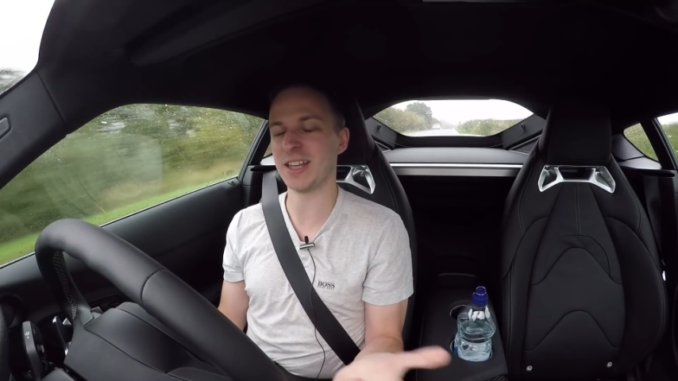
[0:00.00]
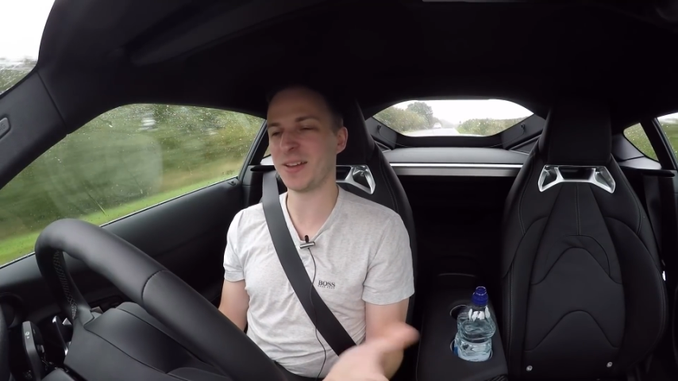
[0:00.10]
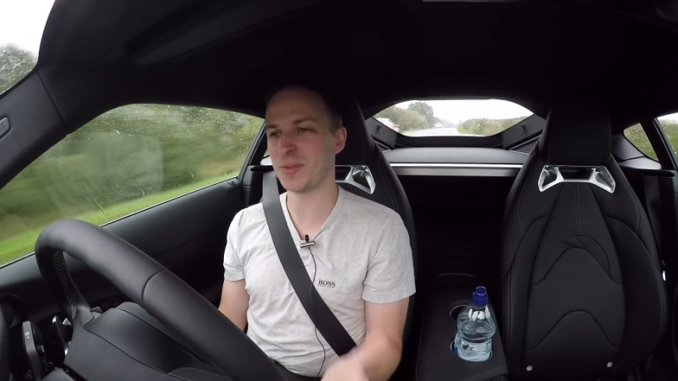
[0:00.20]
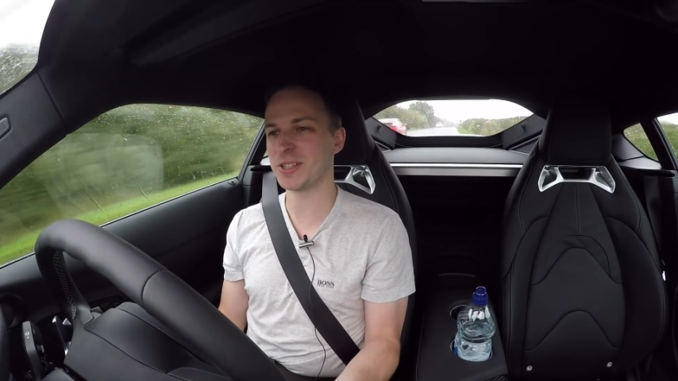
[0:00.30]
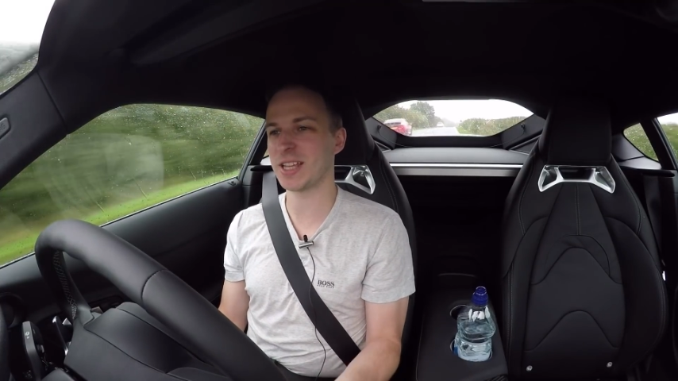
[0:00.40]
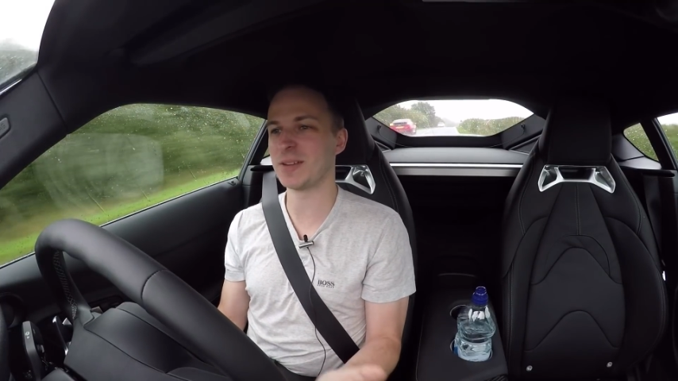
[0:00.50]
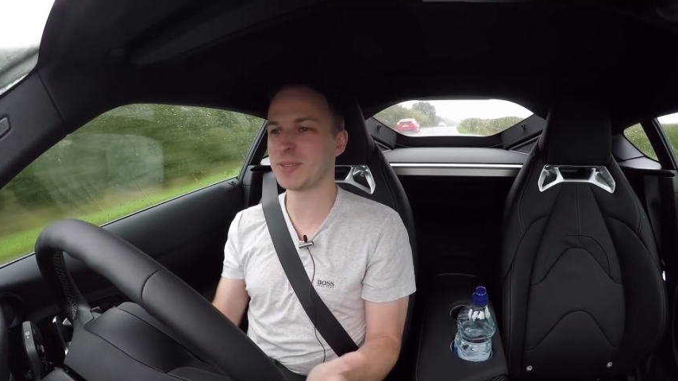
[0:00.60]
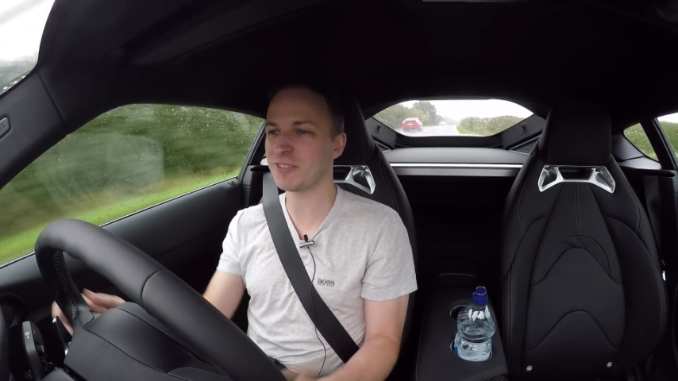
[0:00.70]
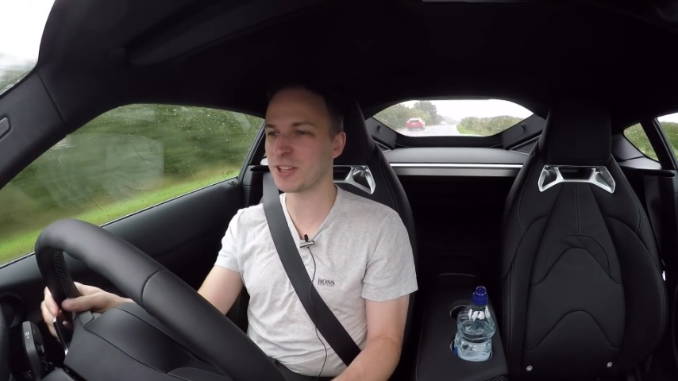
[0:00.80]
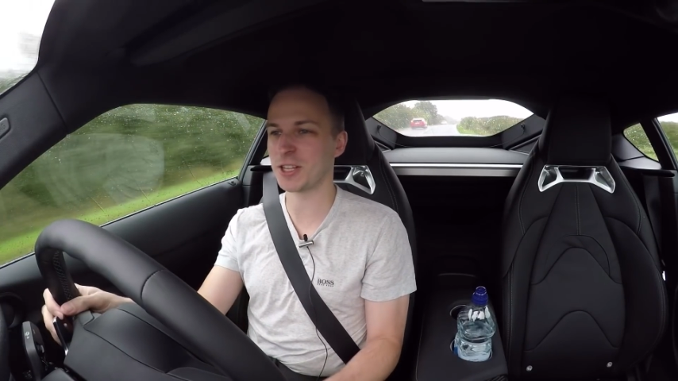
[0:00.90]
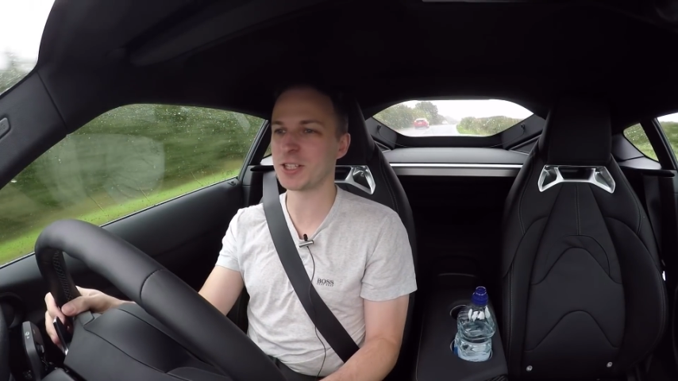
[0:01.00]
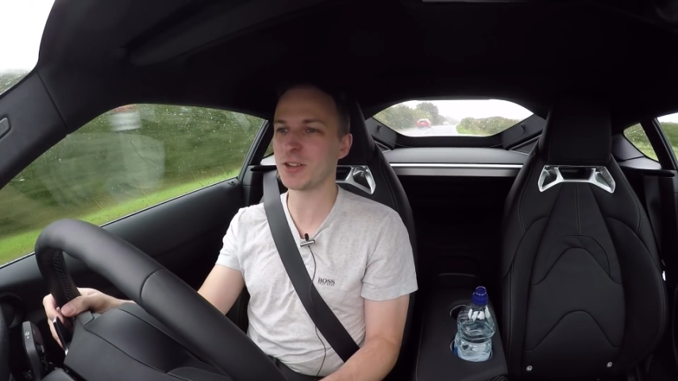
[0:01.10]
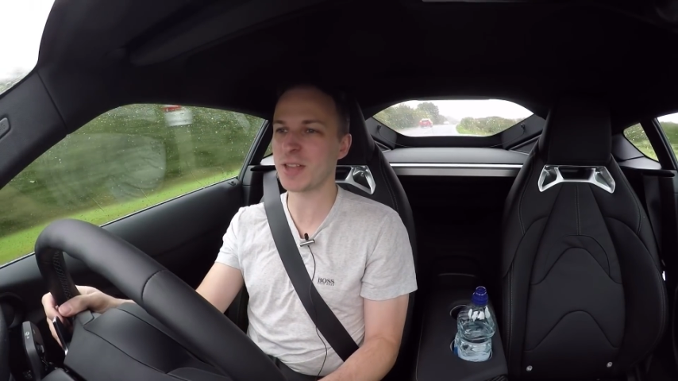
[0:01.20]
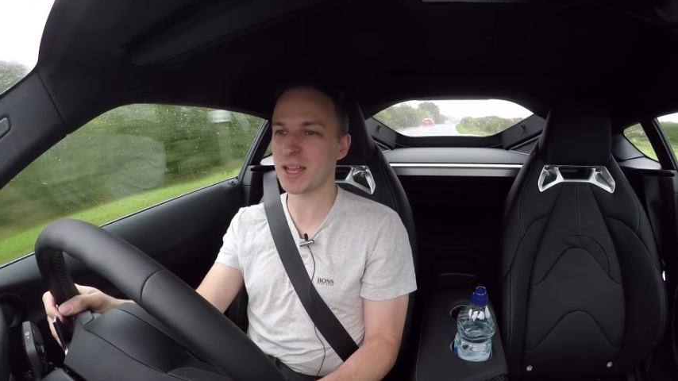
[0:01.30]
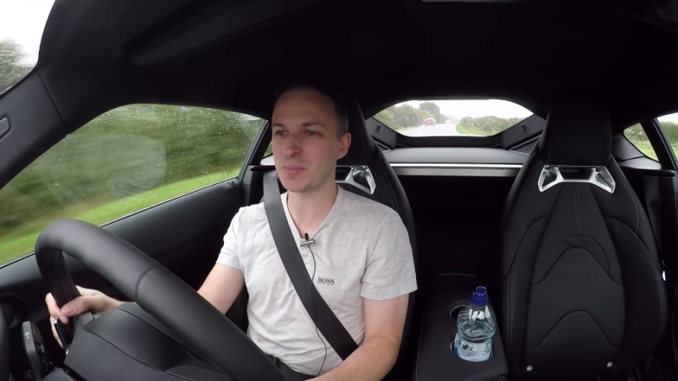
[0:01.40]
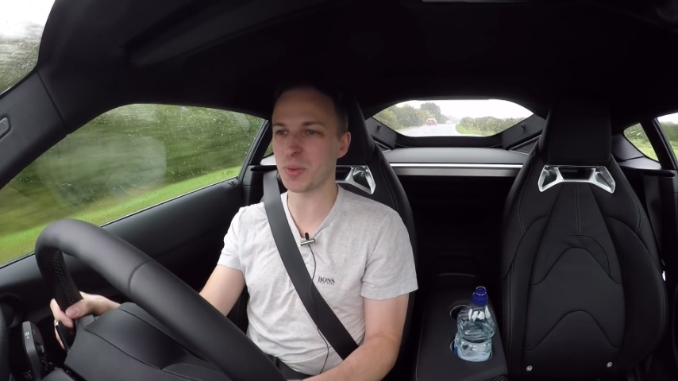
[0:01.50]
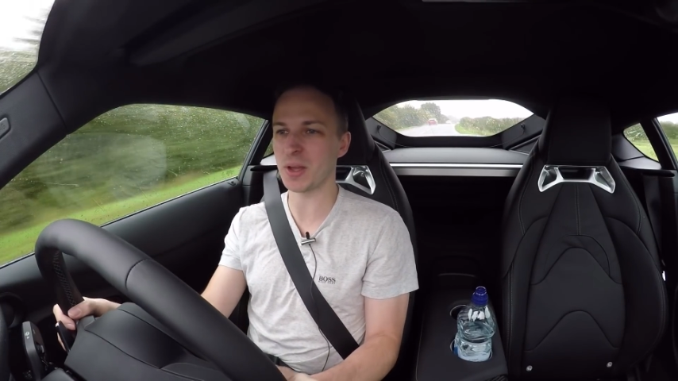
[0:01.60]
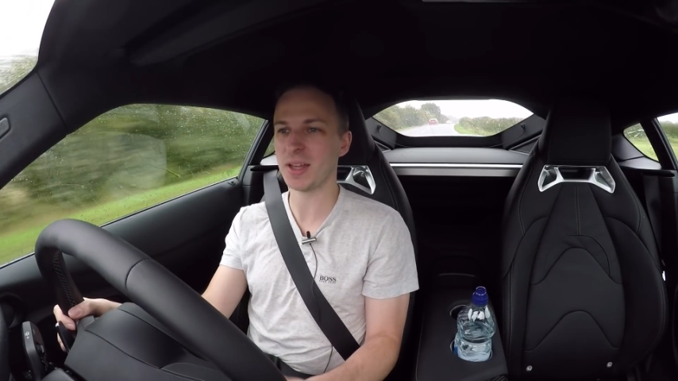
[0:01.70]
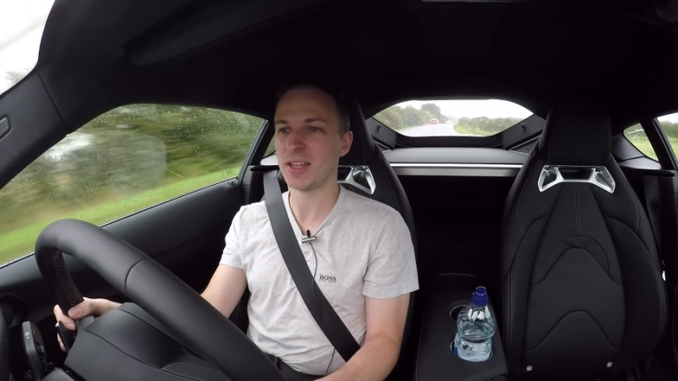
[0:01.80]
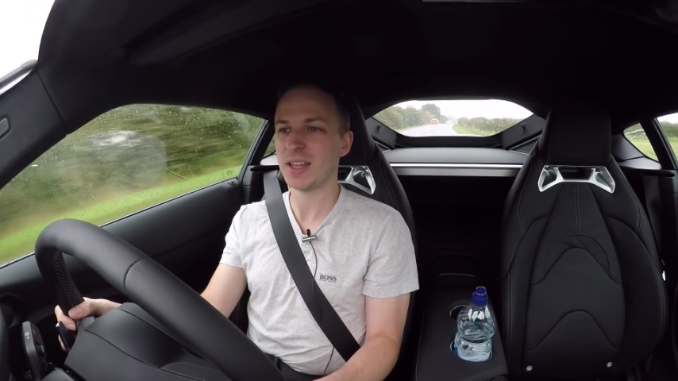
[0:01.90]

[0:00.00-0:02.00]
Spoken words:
I'm not saying I'm definitely going to do that, but